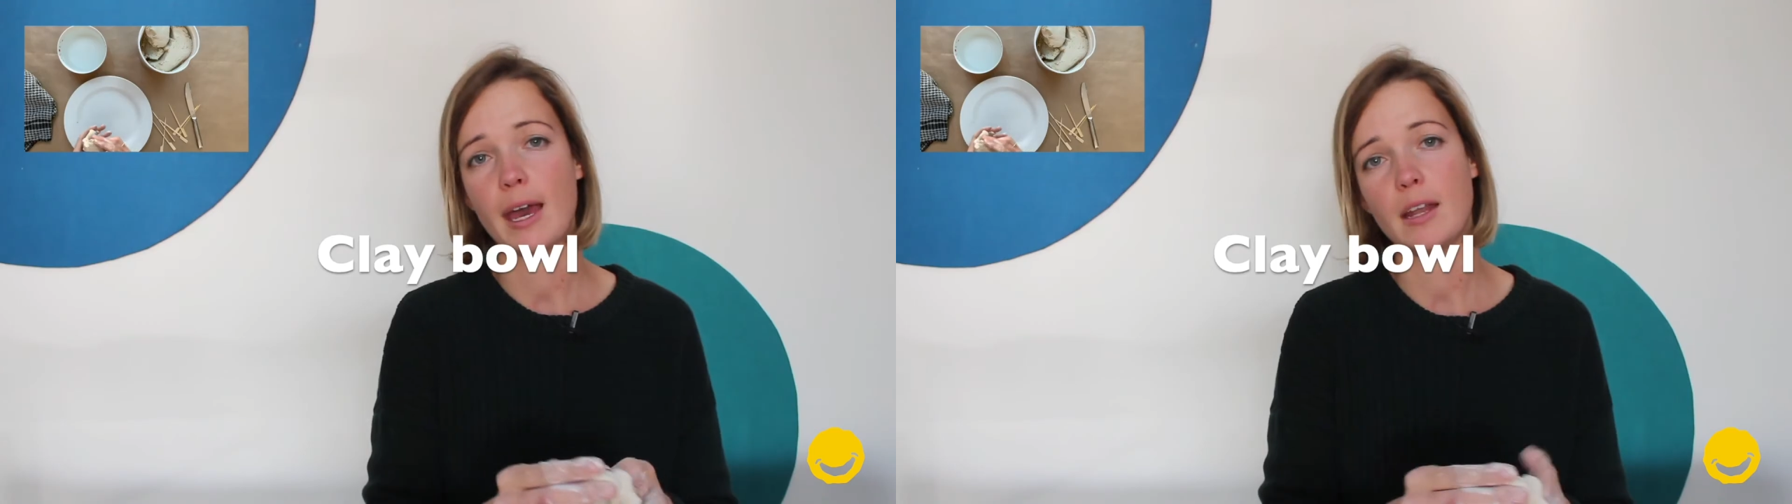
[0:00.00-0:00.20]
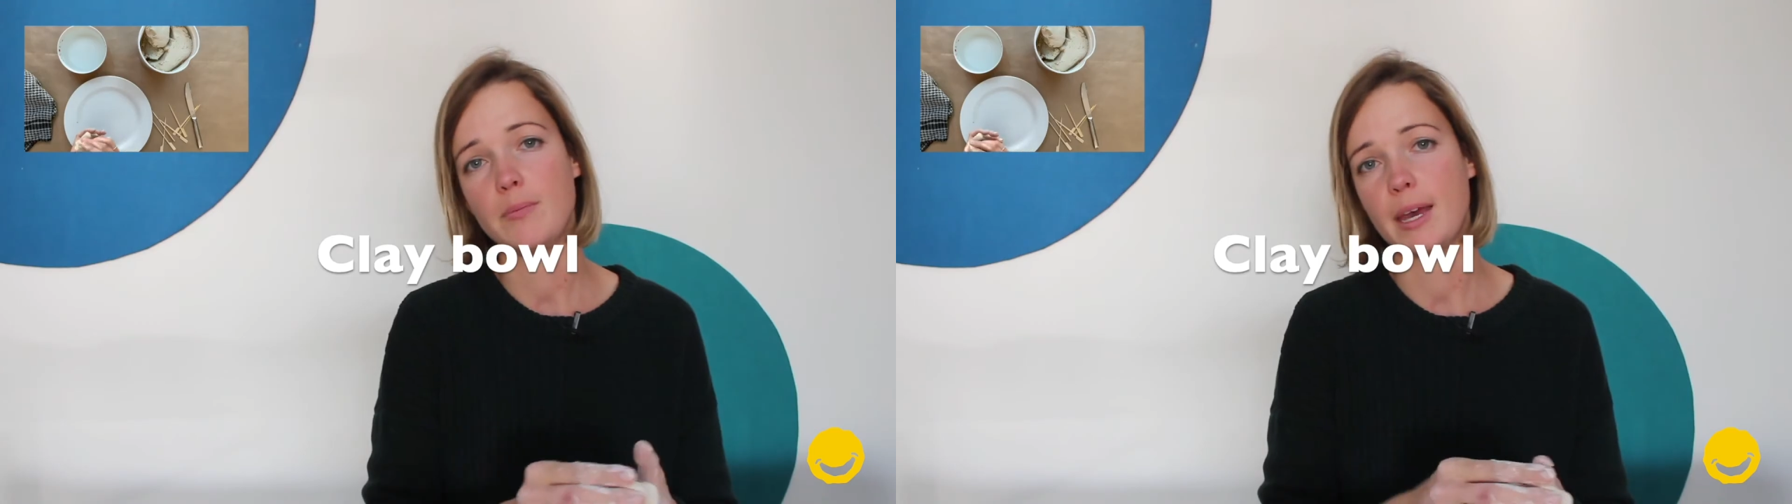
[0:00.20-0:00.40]

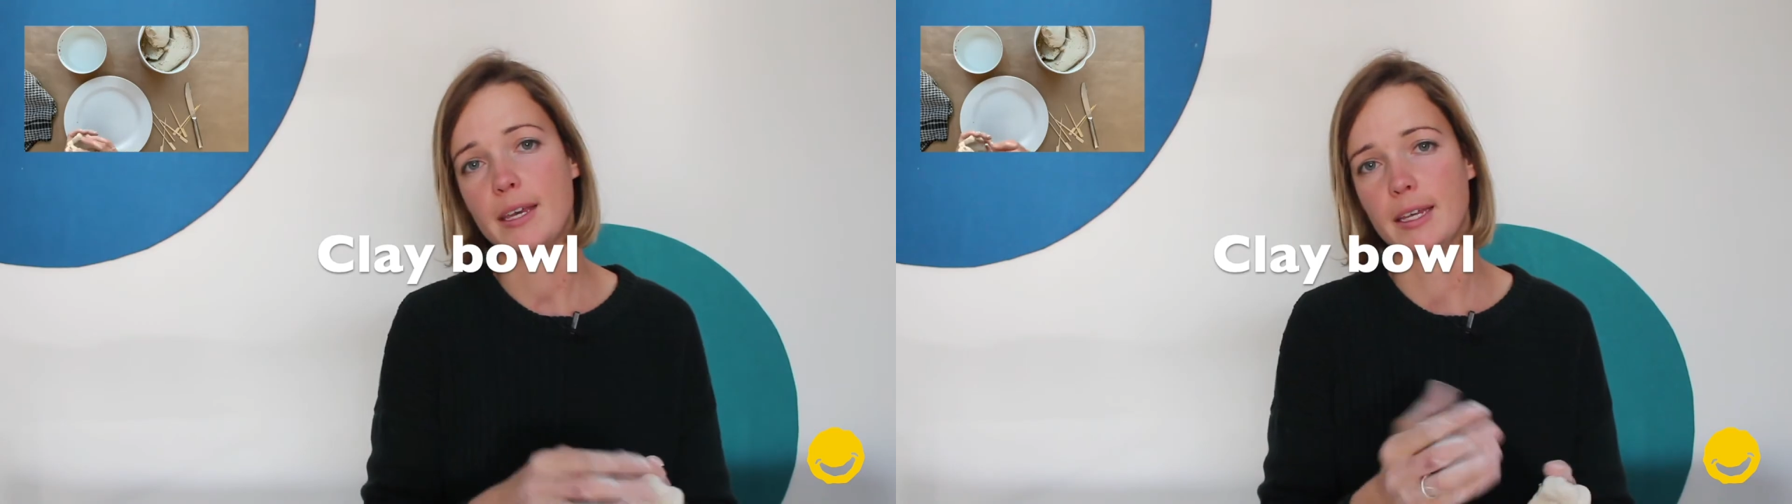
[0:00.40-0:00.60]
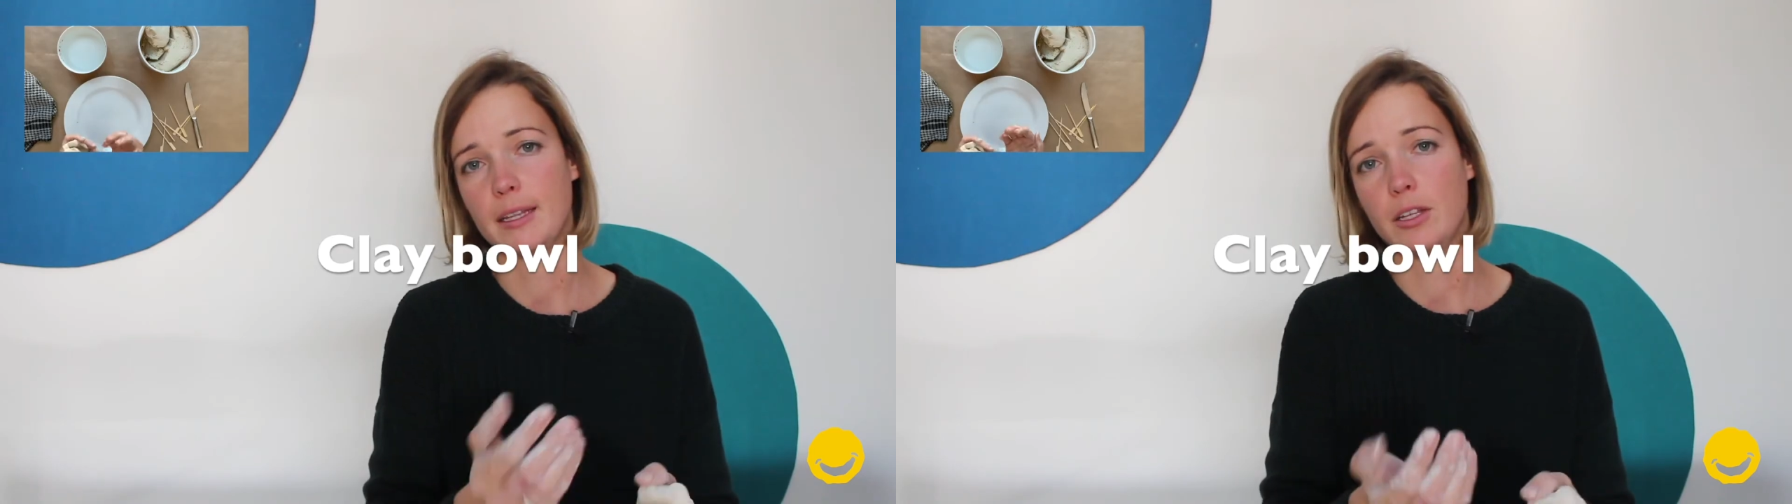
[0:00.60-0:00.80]
how to
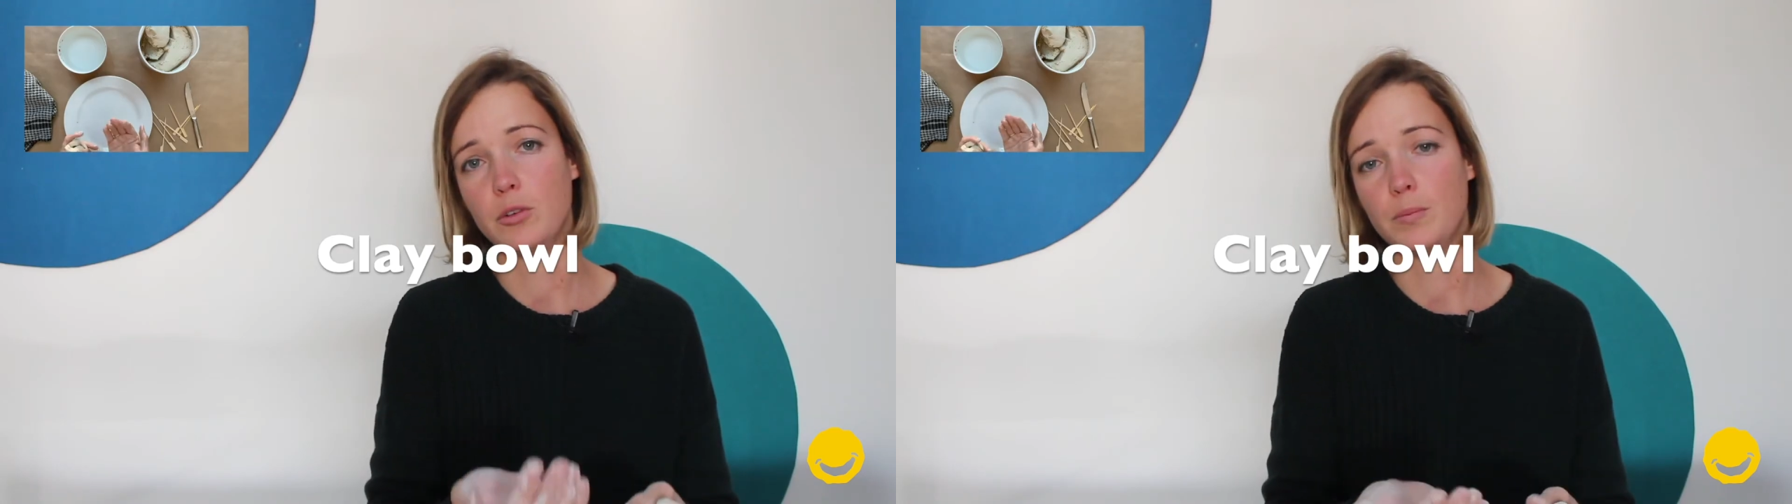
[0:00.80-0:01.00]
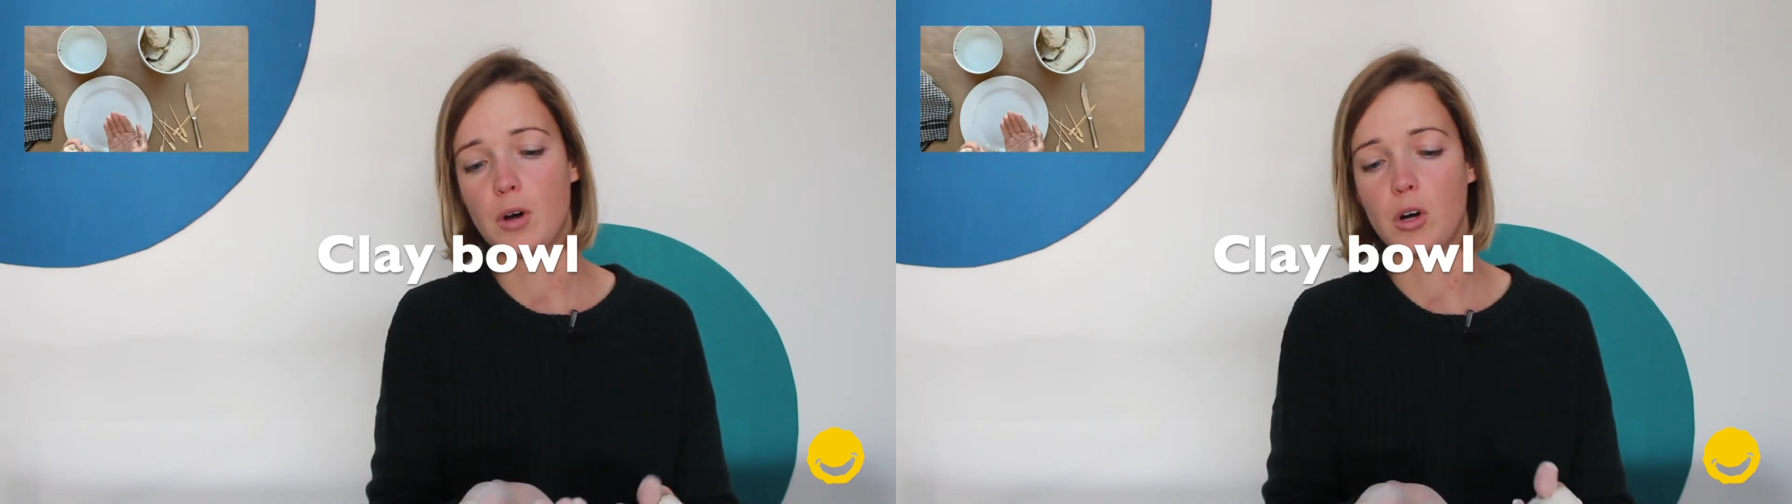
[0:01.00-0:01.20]
make a
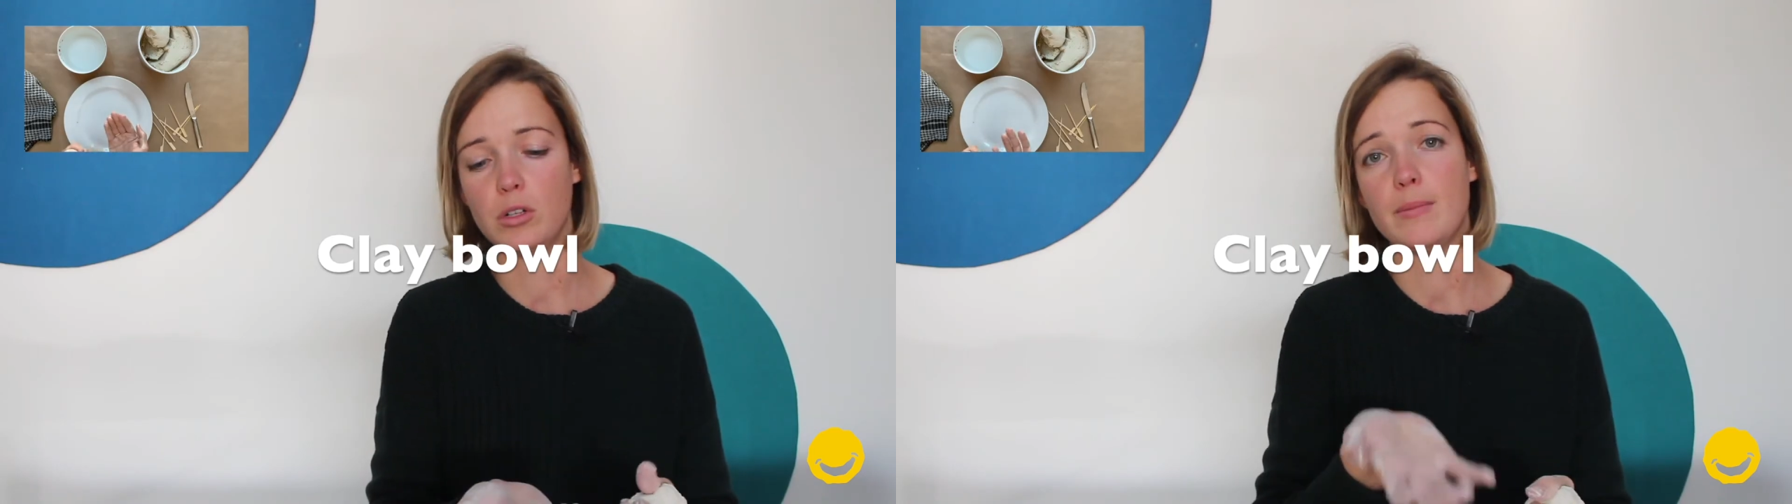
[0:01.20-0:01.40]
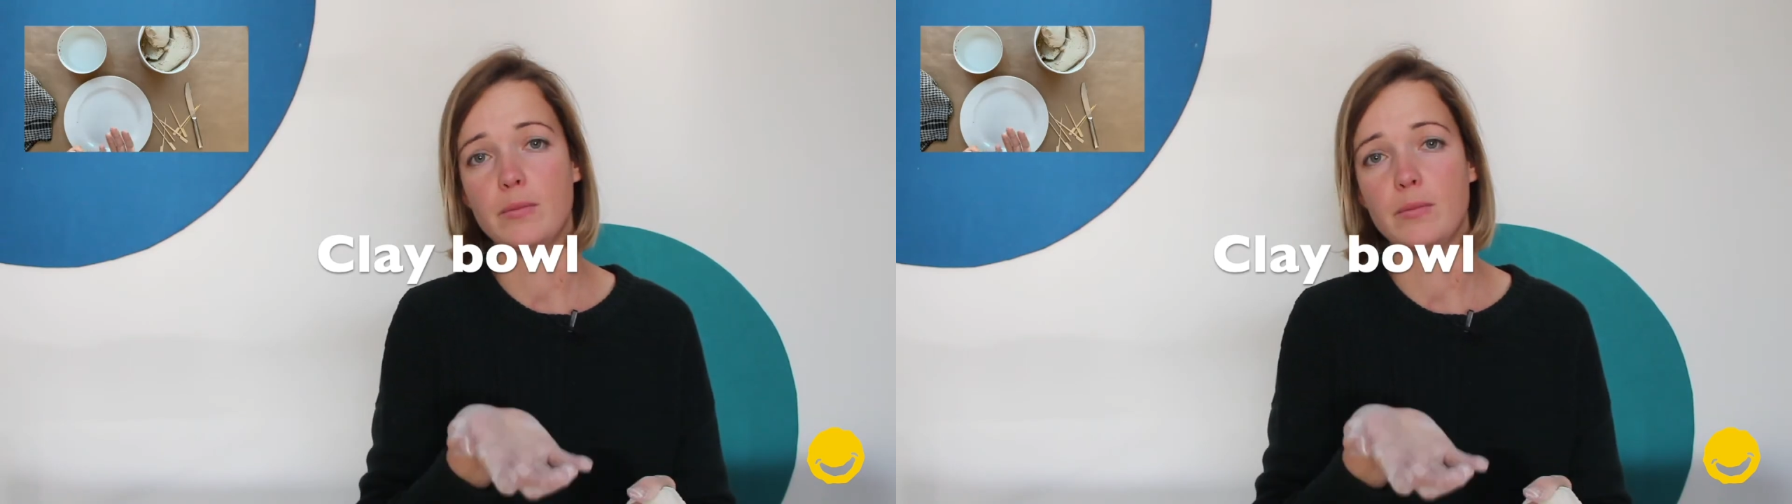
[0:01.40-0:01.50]
little bowl